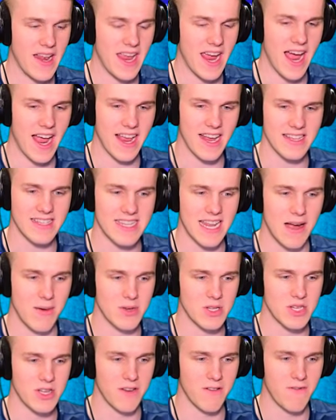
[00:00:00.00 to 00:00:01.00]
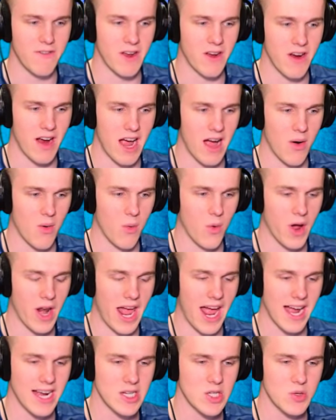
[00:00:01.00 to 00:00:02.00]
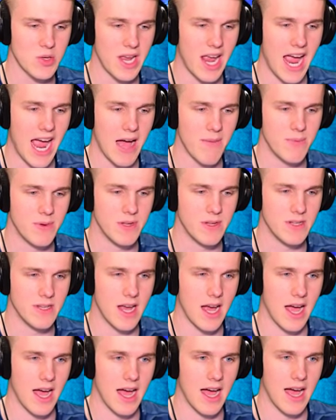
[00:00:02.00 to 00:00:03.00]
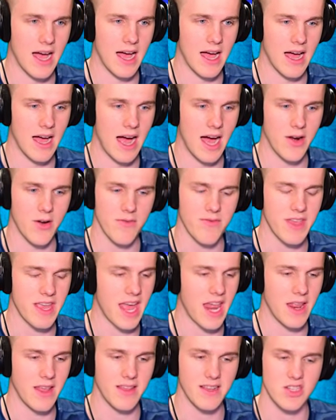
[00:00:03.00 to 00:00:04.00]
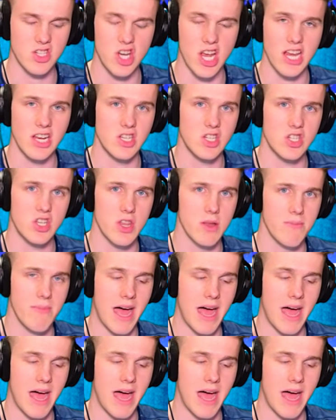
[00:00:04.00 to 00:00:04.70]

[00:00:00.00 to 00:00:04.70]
And yeah, I guess now we're just going to figure out what actually happened. Uh, I don't think anything changed to the